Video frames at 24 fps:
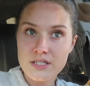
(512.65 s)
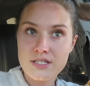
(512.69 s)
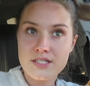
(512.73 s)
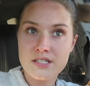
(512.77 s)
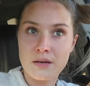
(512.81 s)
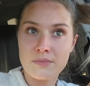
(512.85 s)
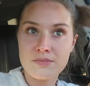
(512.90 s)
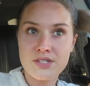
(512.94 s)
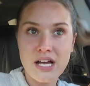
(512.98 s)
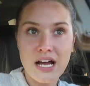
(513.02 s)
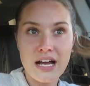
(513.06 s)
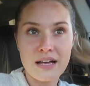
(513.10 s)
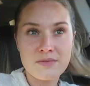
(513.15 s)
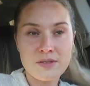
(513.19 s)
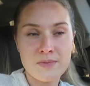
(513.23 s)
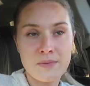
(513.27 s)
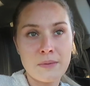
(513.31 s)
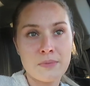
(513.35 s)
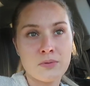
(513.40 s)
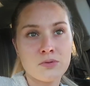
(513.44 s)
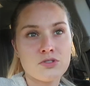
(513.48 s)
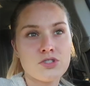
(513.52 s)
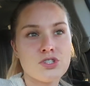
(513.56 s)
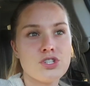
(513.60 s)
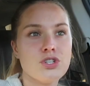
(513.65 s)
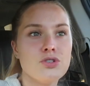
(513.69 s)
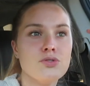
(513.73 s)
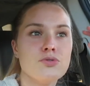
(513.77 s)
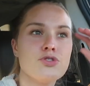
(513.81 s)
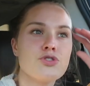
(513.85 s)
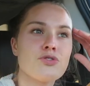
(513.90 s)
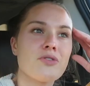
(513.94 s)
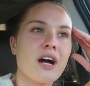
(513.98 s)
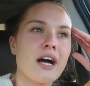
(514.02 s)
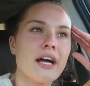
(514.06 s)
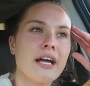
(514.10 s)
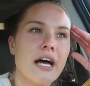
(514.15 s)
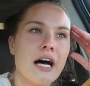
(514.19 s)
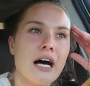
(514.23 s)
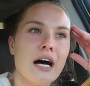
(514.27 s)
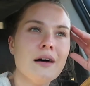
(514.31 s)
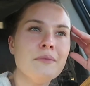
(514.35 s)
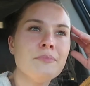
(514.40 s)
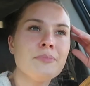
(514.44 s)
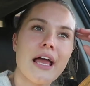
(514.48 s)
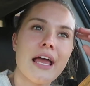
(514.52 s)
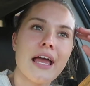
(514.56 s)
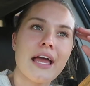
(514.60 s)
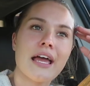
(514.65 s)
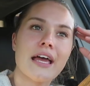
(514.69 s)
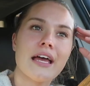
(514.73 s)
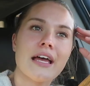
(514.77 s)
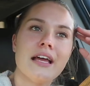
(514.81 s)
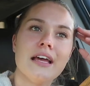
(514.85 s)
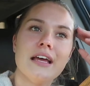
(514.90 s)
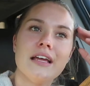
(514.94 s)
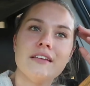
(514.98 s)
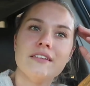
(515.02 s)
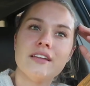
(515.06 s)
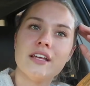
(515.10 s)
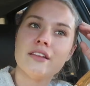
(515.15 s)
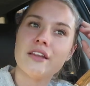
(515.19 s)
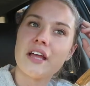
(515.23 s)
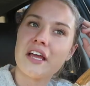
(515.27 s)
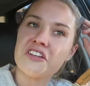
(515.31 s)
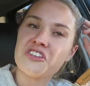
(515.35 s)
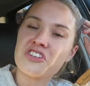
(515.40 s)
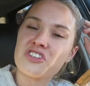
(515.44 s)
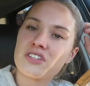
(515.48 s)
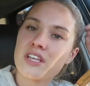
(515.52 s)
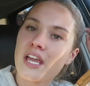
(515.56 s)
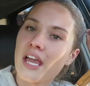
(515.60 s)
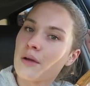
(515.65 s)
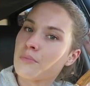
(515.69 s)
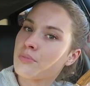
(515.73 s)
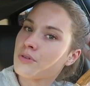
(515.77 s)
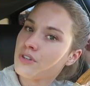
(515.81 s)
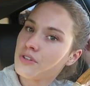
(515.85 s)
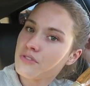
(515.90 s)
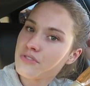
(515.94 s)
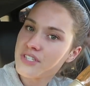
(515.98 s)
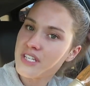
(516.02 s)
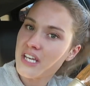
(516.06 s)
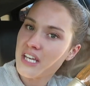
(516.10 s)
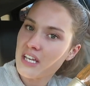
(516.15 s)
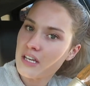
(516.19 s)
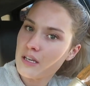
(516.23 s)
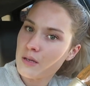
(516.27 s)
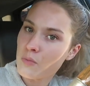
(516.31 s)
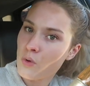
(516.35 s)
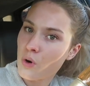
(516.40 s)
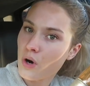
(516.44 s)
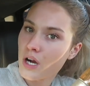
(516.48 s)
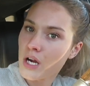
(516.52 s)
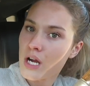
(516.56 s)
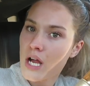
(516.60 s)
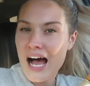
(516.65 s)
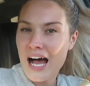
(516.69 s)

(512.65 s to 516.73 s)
sometimes people do dry up and then they just can't produce any anymore.